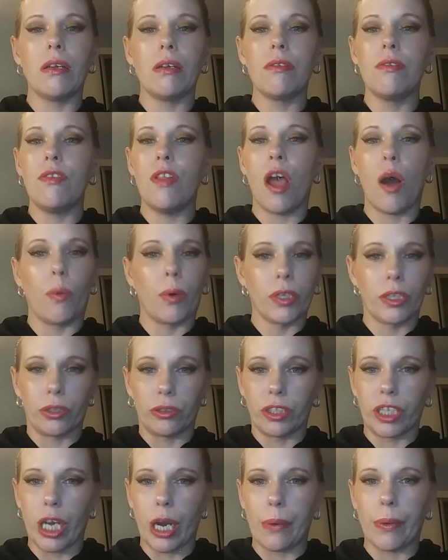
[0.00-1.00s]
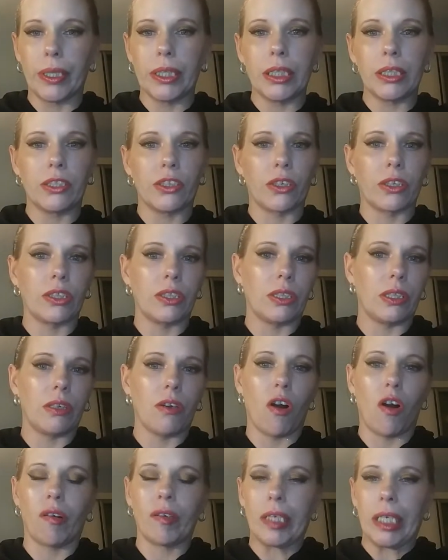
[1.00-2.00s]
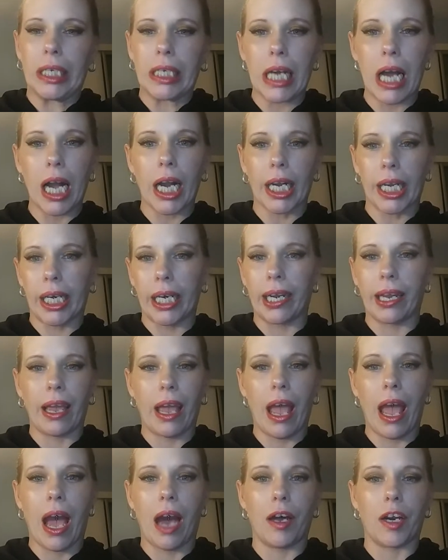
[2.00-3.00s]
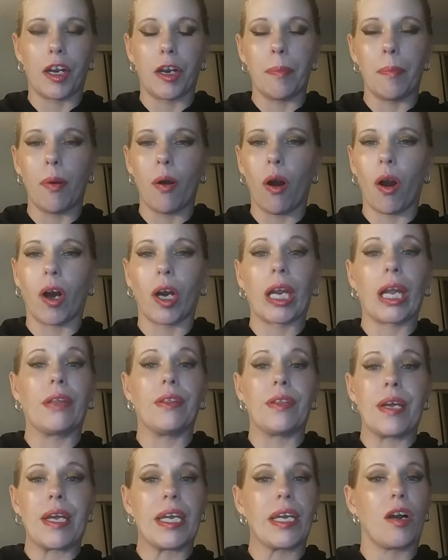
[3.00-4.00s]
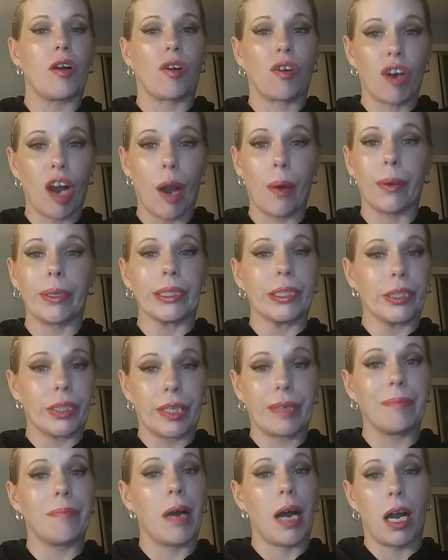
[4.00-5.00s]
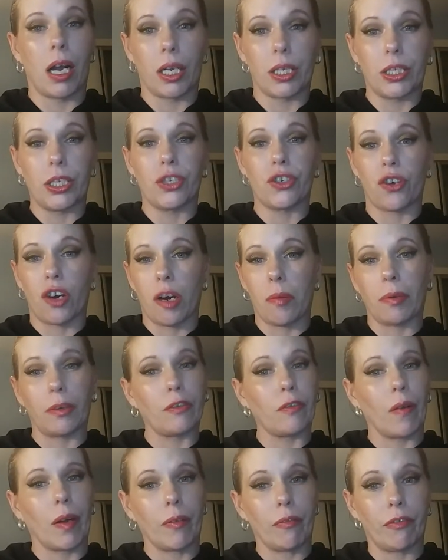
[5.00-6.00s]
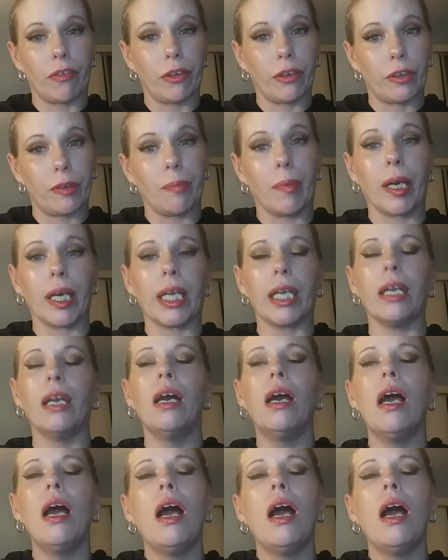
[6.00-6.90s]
know what they're doing. They're already knocking it out of the park, and they are going to give BoxyCharm a run for their money.